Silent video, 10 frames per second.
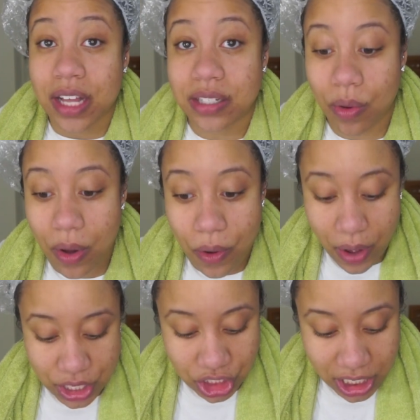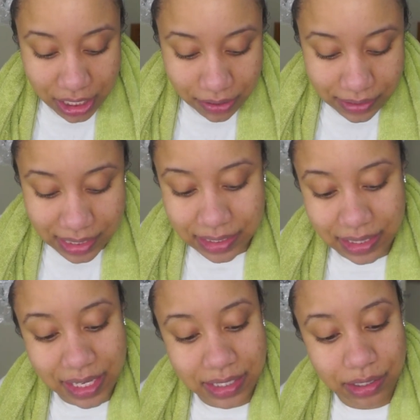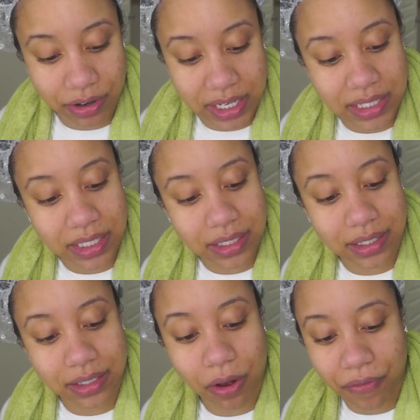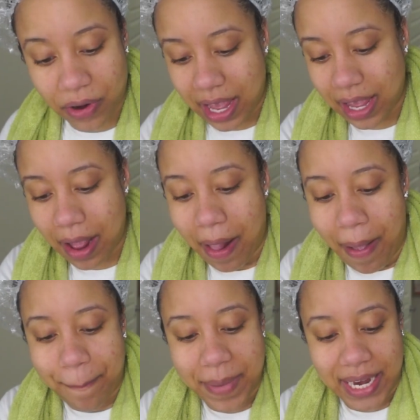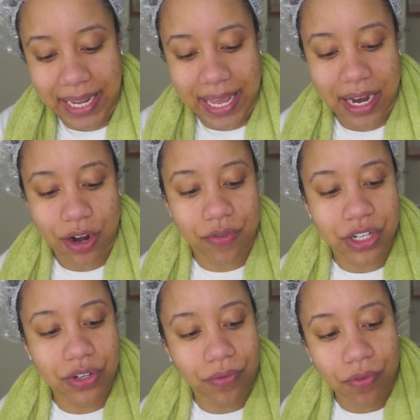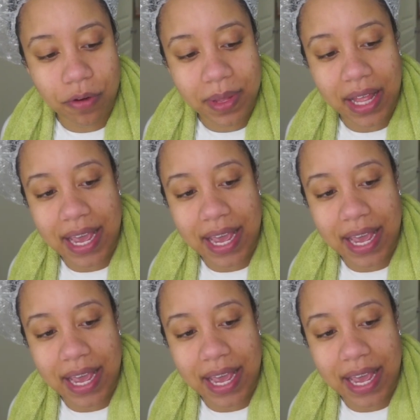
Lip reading: So she uses this grease. This is the Sulfur 8 medicated original formula